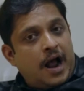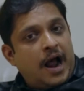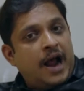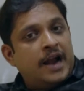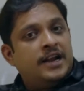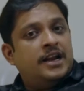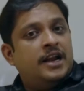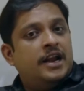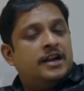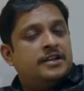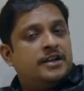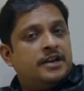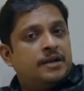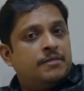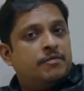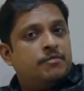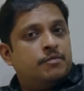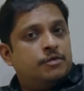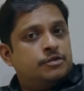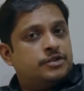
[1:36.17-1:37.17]
ideally at the
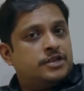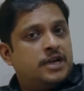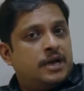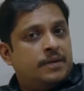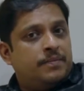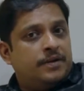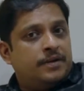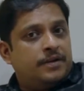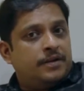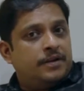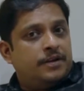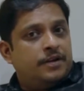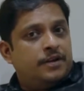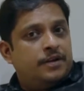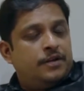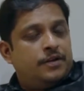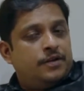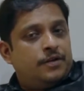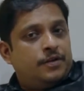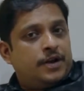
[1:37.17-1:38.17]
time of bootstrapping,
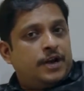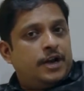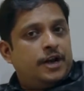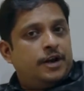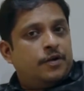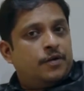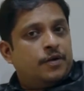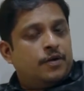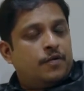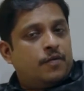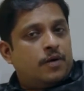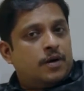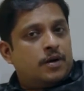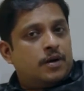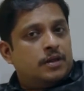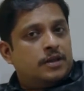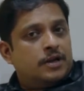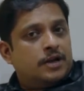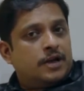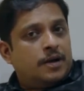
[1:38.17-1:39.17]
you really don't know what
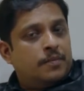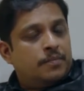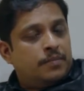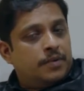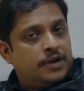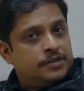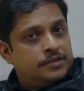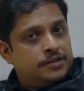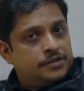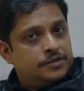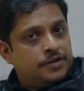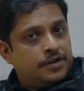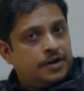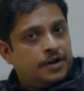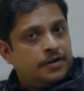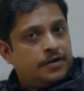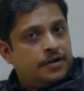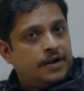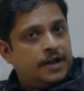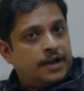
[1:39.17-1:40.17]
all the compliances you
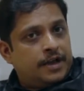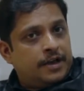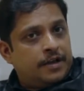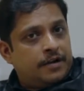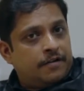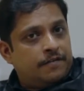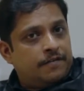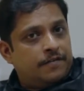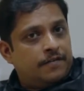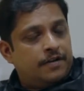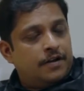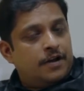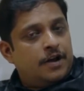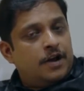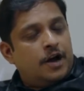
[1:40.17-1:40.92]
need to take care of,